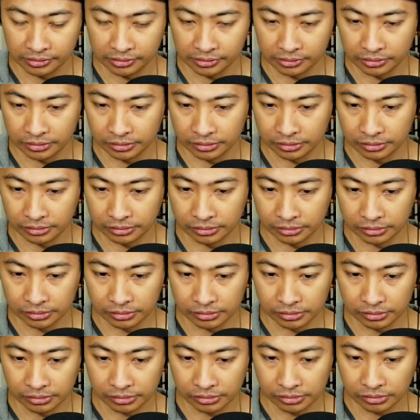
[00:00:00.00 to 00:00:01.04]

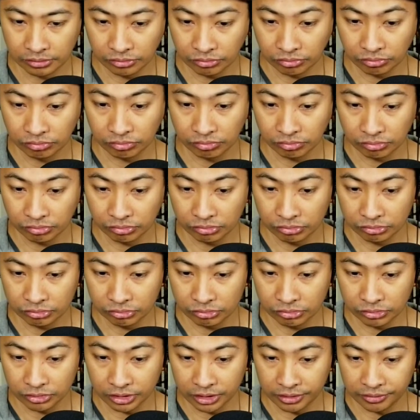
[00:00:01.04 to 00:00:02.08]
Um,
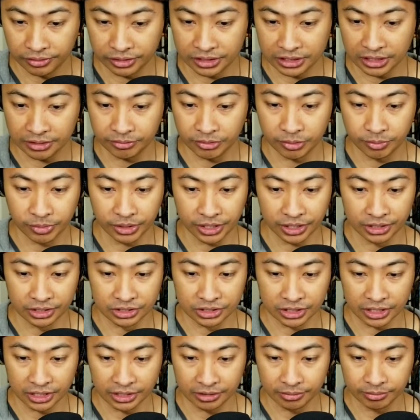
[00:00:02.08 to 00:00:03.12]
every time you buy a
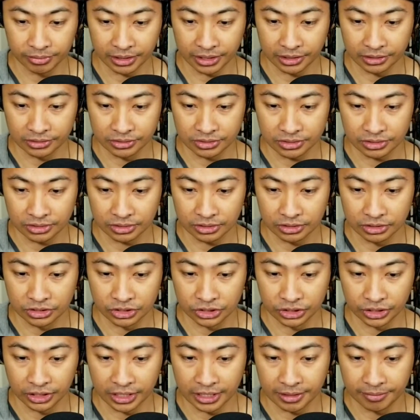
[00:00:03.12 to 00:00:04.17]
Giant Mouse
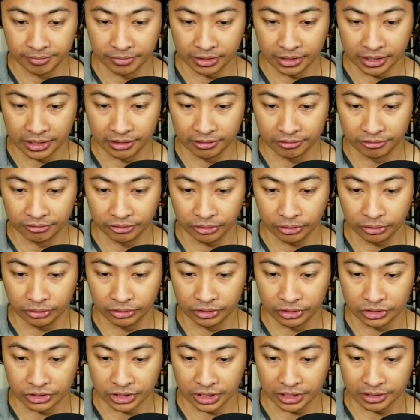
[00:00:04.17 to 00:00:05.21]
G M line
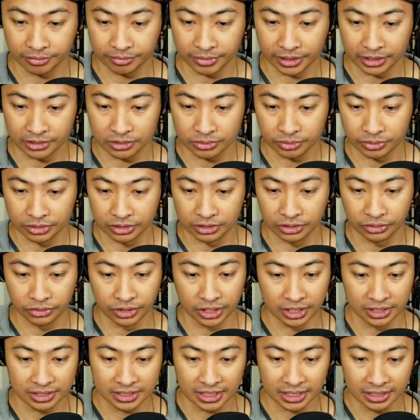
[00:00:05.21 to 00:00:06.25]
folder, Giant Mouse will
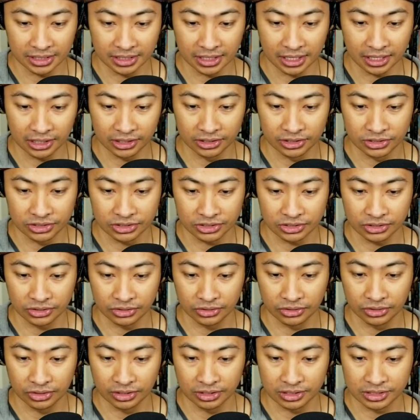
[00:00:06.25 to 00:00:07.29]
donate ten dollars
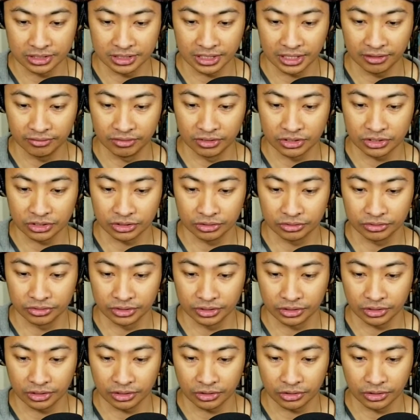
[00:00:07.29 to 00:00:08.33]
to the Save the
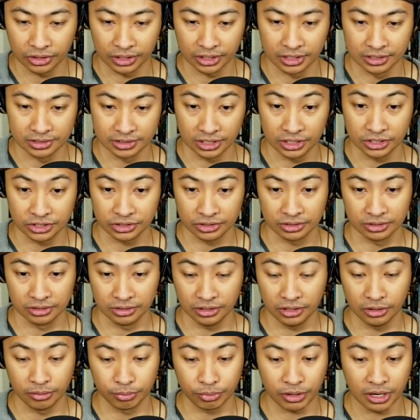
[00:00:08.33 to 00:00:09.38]
Children organization.
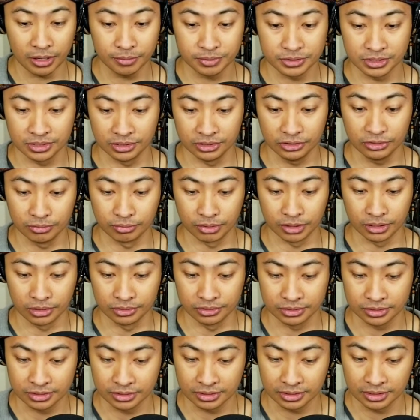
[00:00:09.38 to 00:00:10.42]
Yo, props to you,
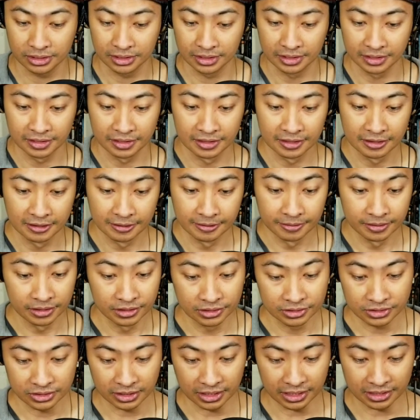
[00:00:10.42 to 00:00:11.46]
bros.
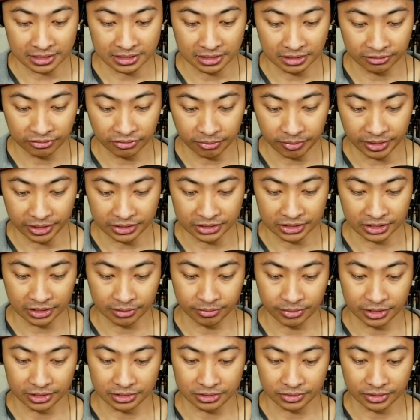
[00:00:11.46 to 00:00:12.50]
So that's enough about Giant
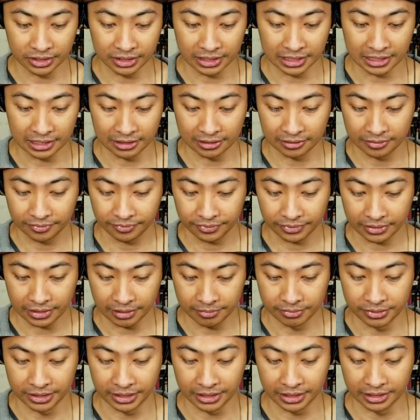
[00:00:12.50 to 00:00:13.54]
Mouse right now.
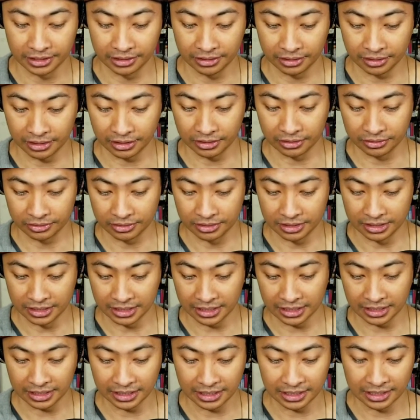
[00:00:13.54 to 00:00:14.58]
I'm digging it though.
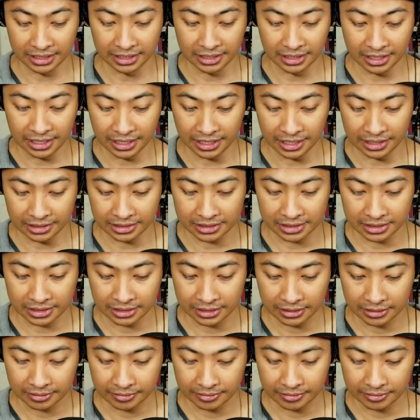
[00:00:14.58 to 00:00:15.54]
Digging it.